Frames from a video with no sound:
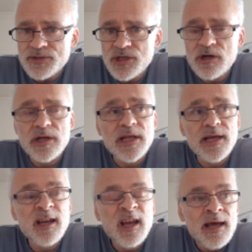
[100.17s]

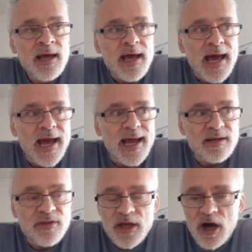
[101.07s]
turning,
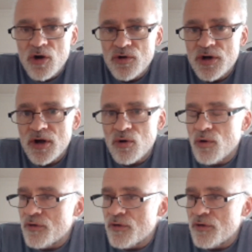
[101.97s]
and the owner or